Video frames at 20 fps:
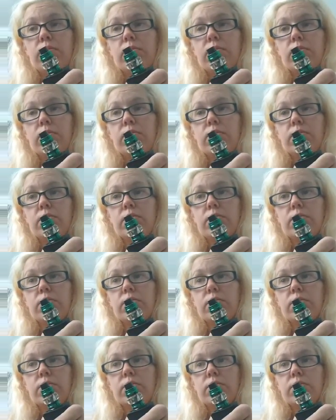with the guy from
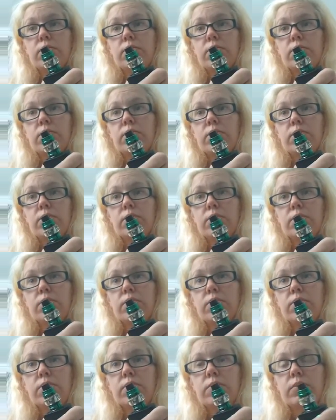Virginia. I didn't end
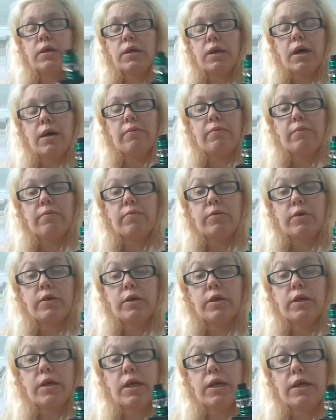it quite yet,
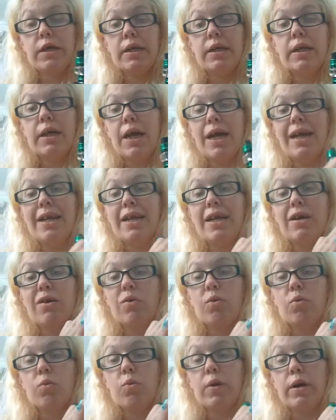because I didn't know
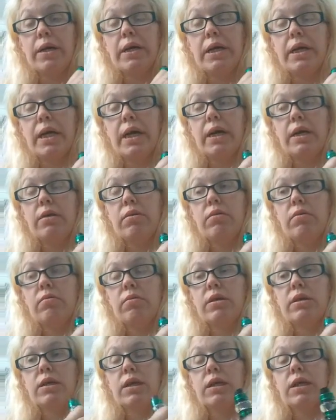how it was
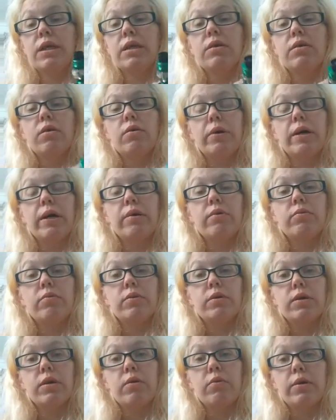going to happen
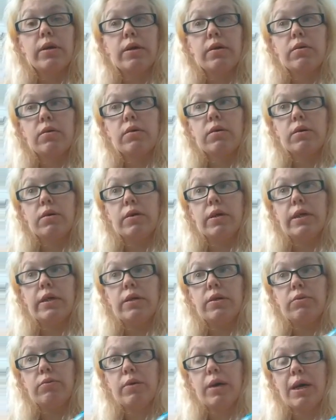between the guy from
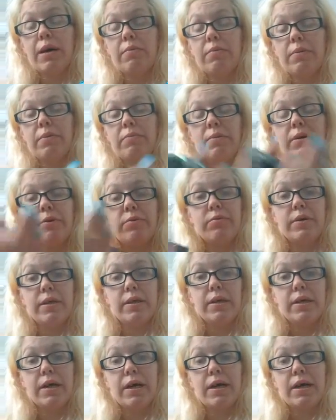Maryland and me.
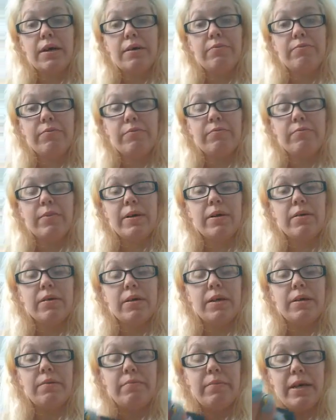
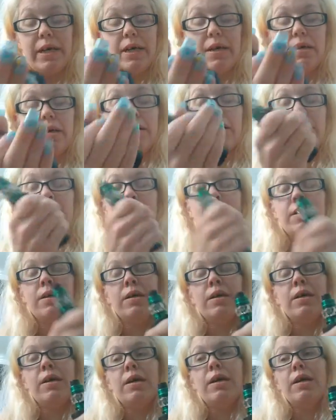Well, things had
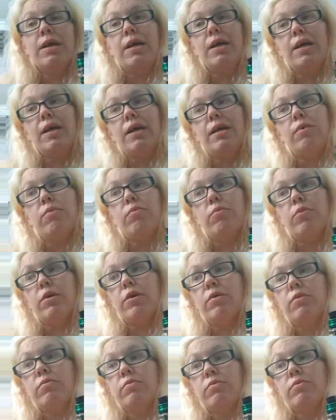progressed, and
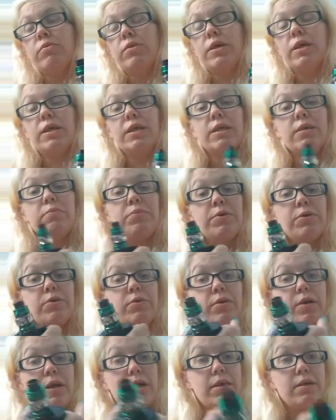when I told him I was
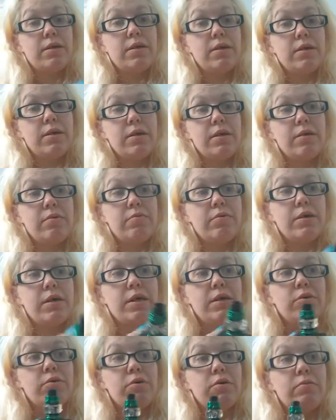going down to
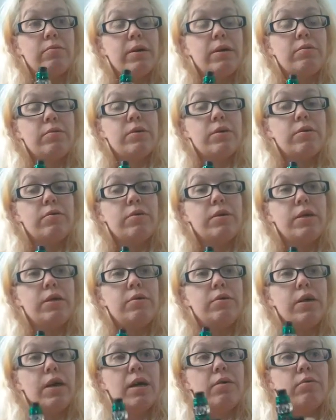Virginia for good
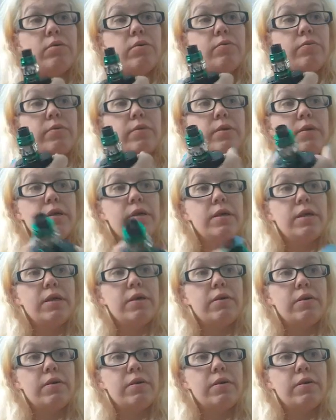in November,